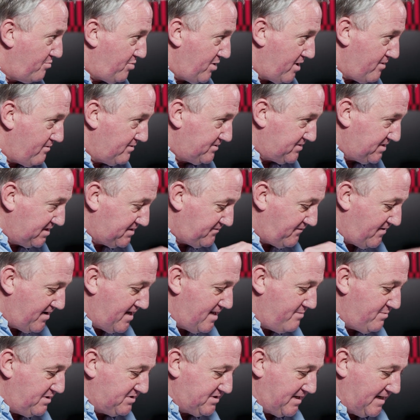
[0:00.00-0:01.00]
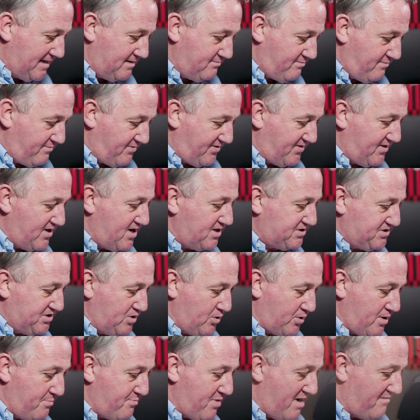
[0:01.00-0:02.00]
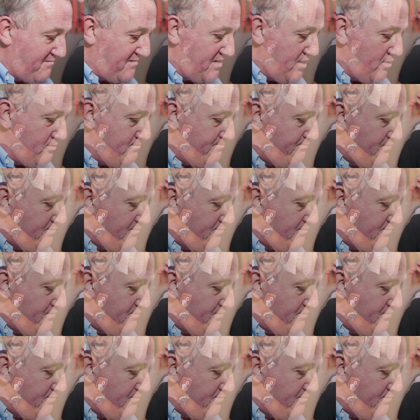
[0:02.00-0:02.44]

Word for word: appearances for him. He's 30 odd above you.